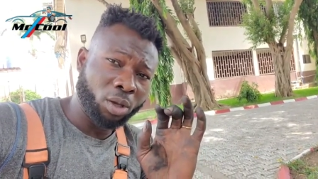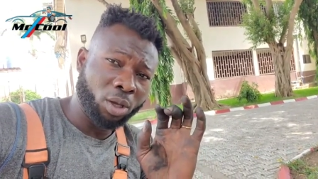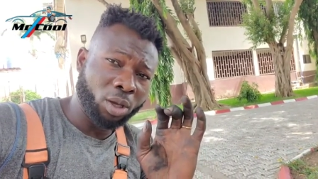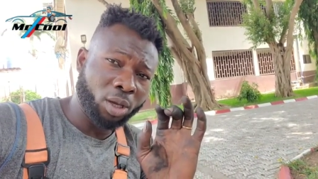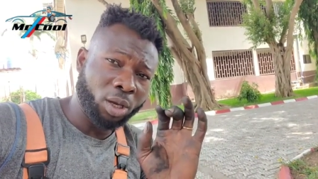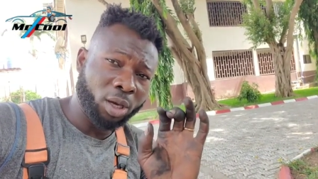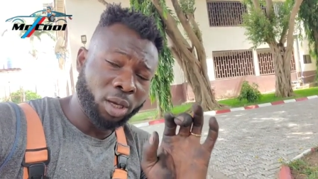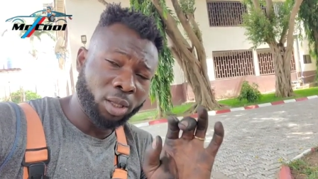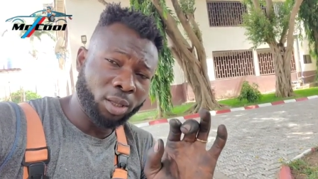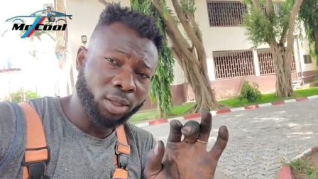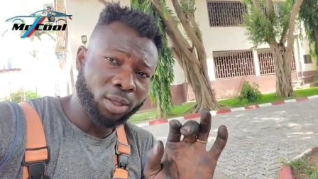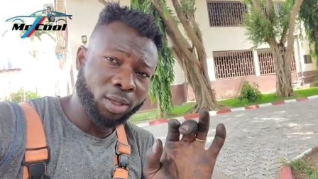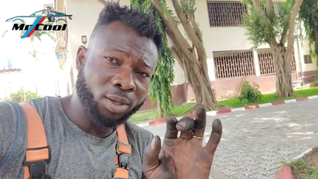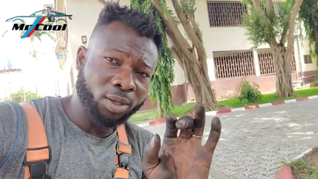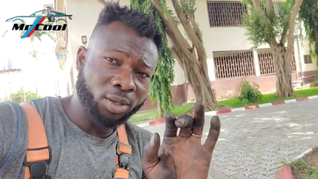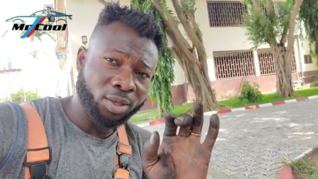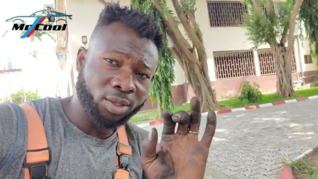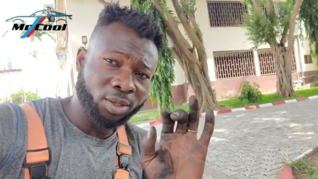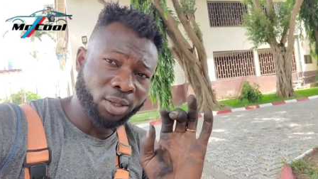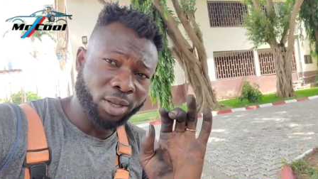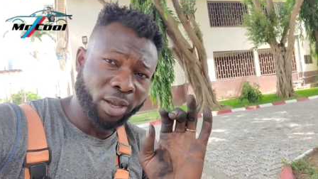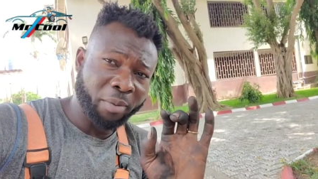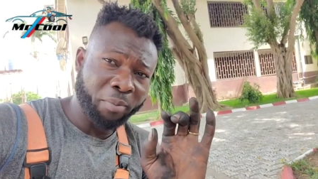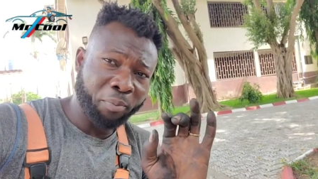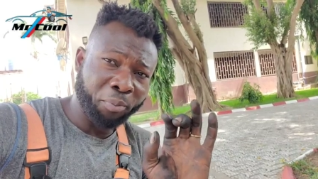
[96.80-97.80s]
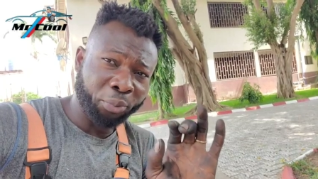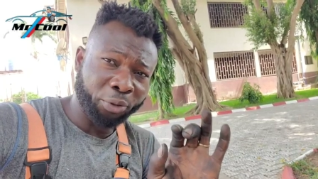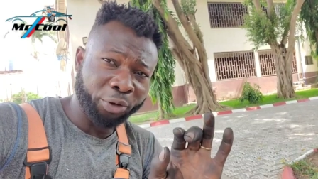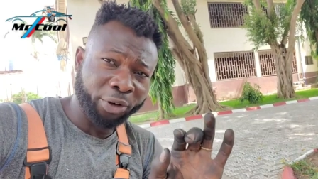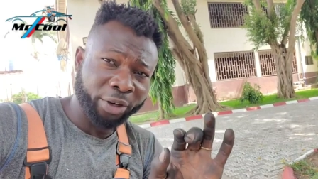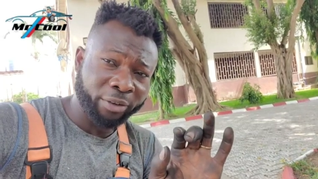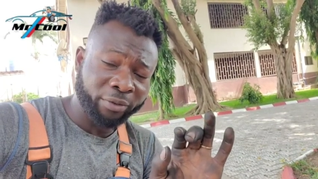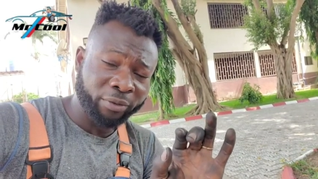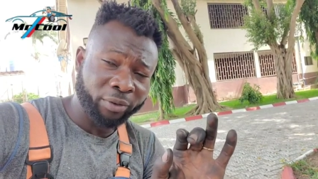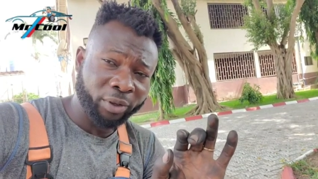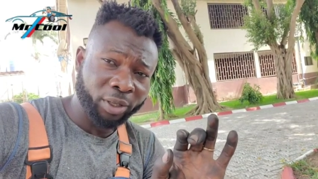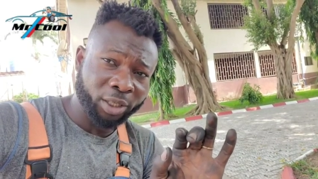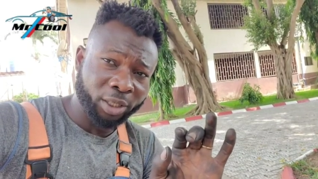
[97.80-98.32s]
it is a
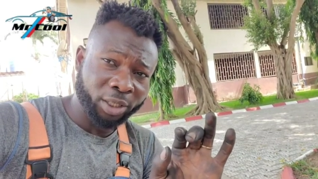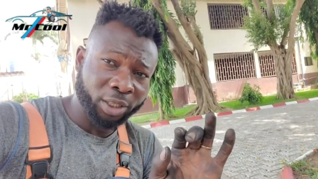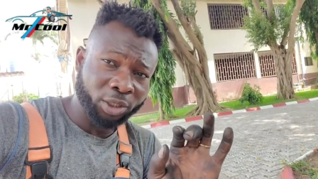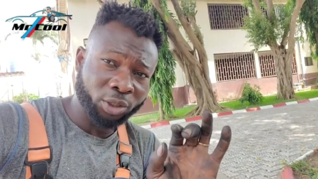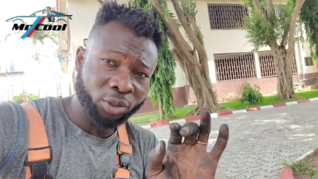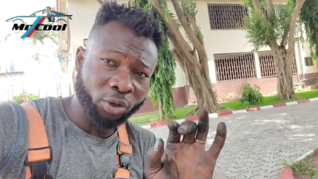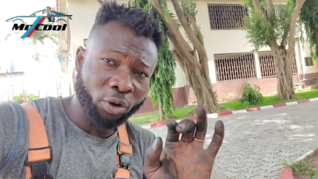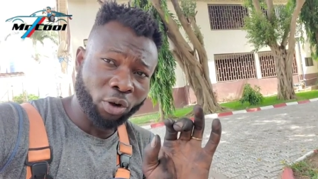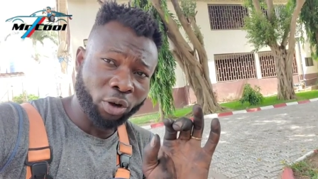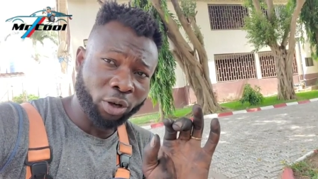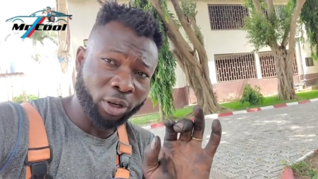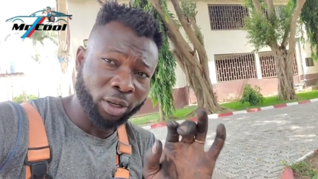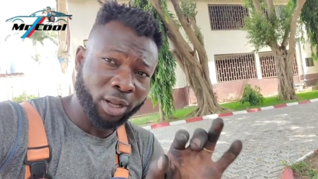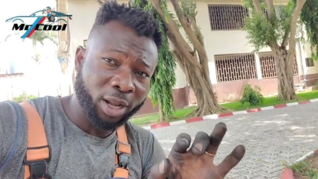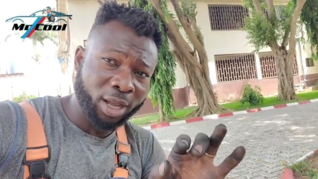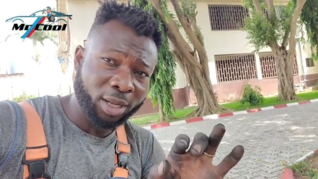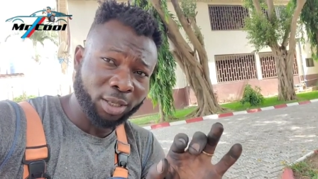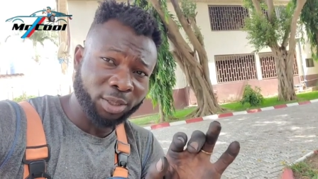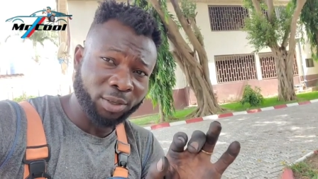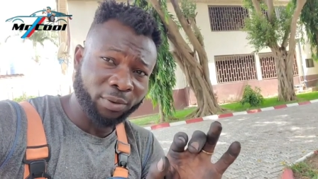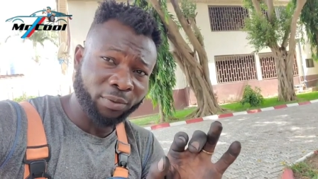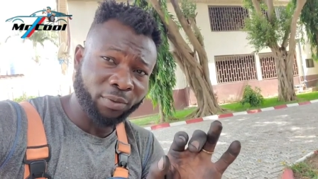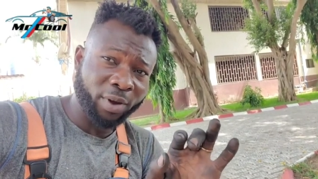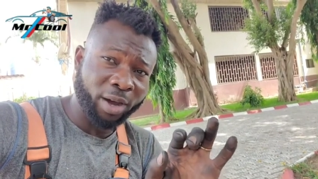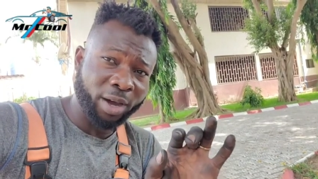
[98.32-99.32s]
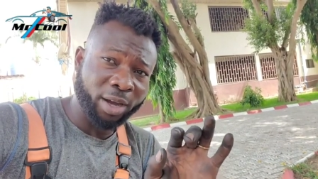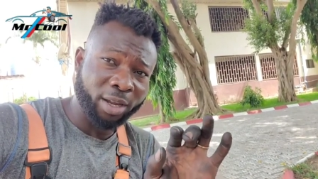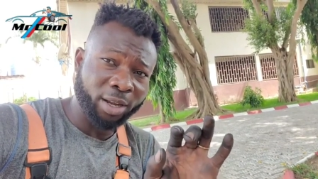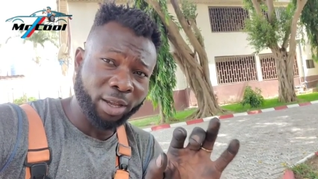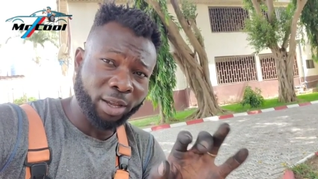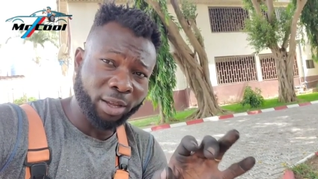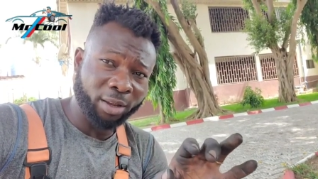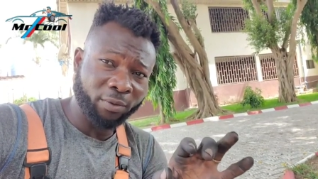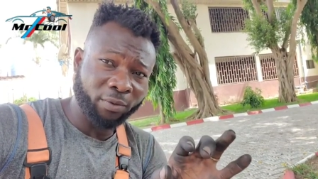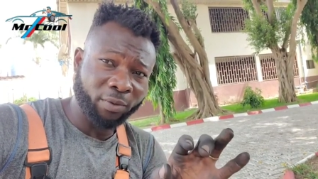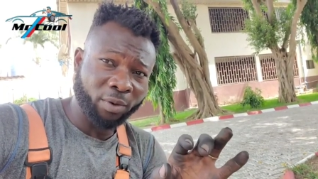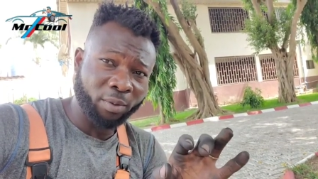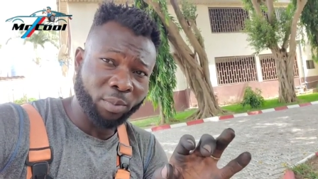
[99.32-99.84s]
privilege or classified
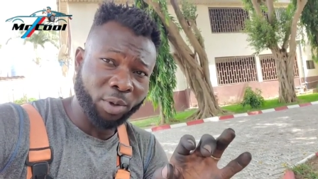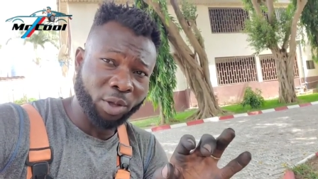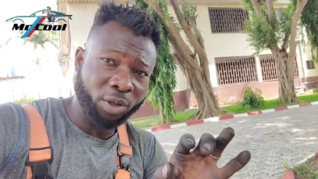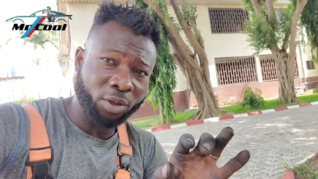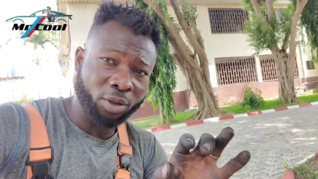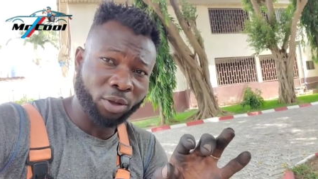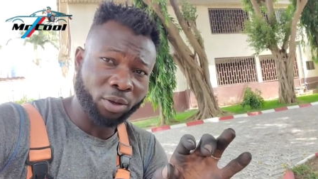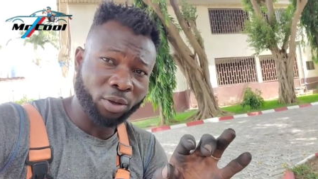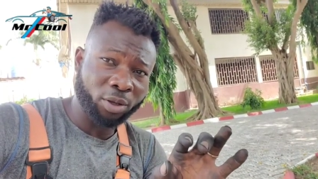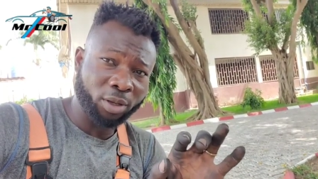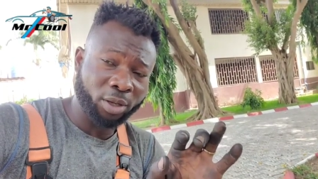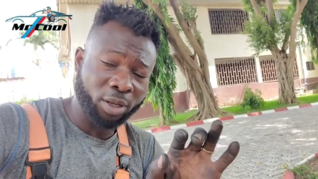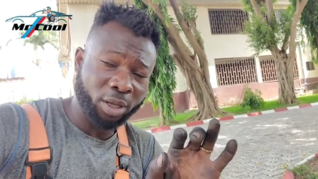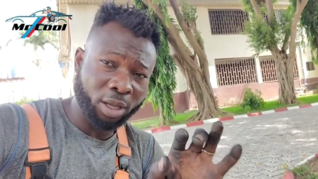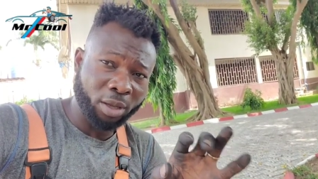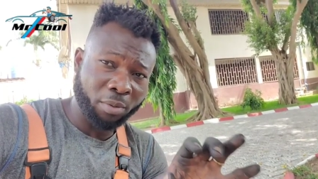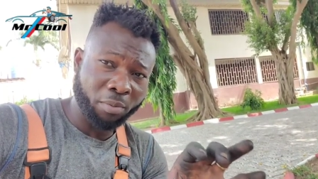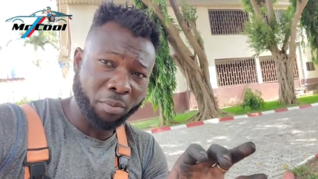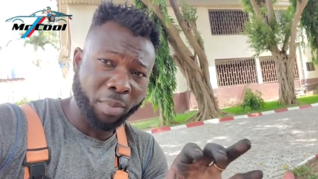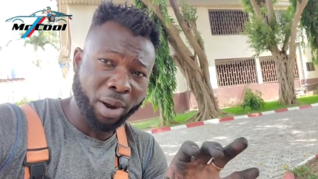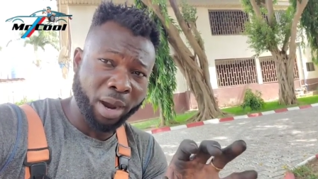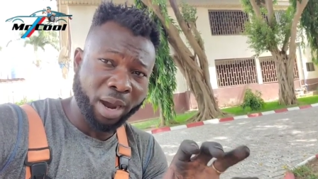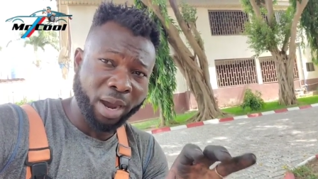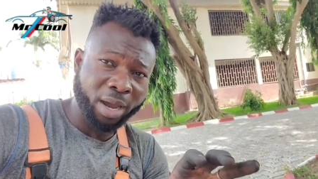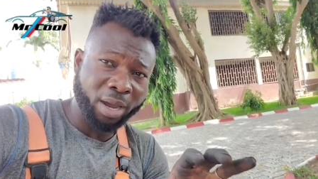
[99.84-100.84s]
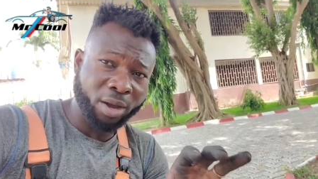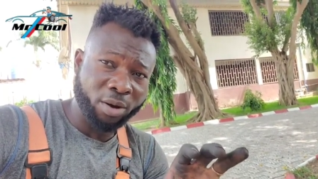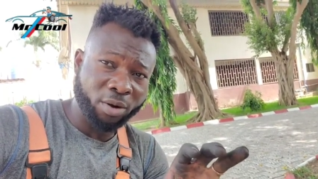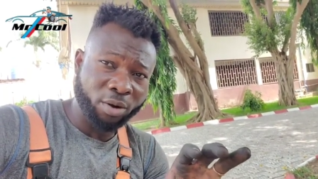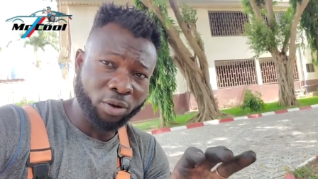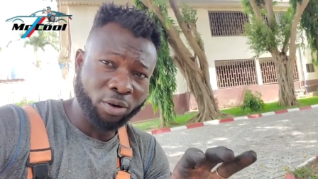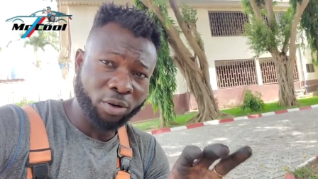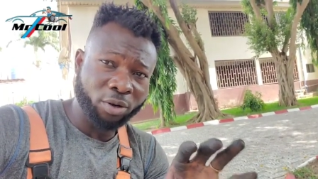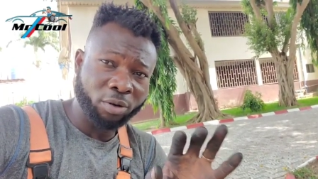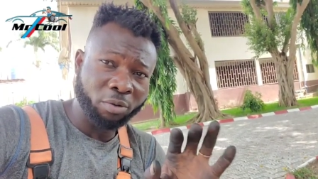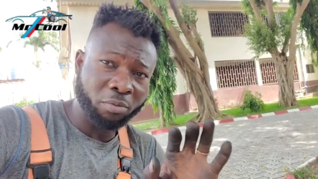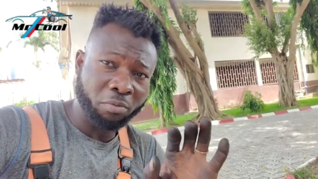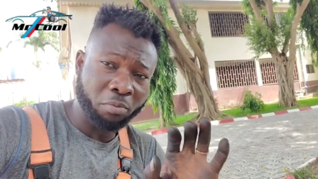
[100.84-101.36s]
information in my
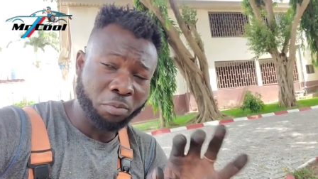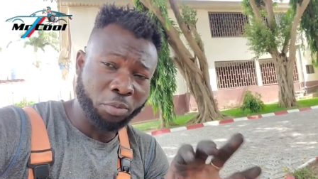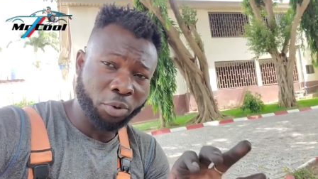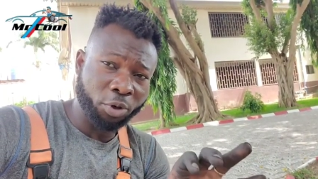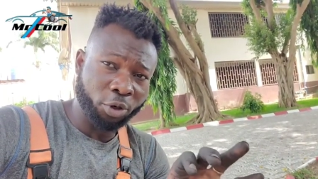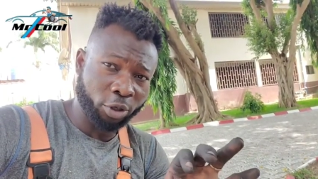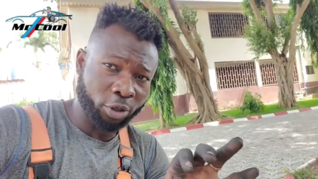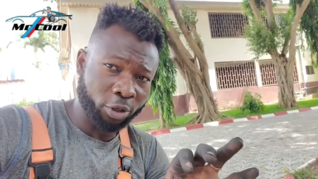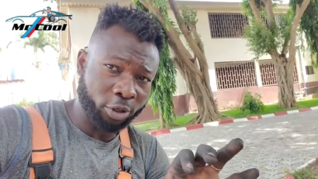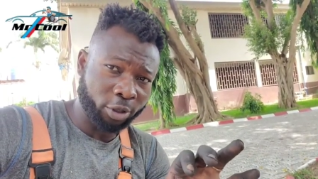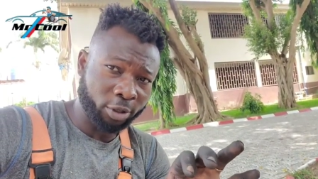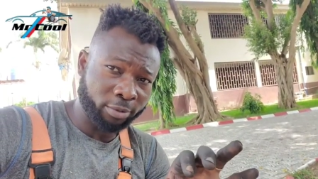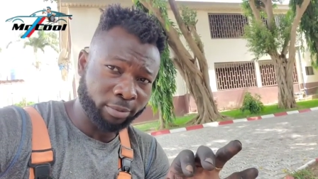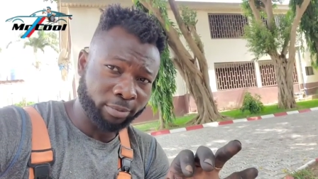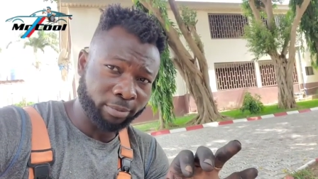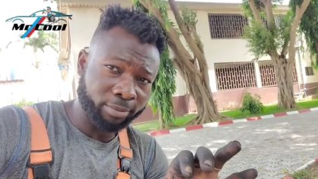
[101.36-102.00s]
own book.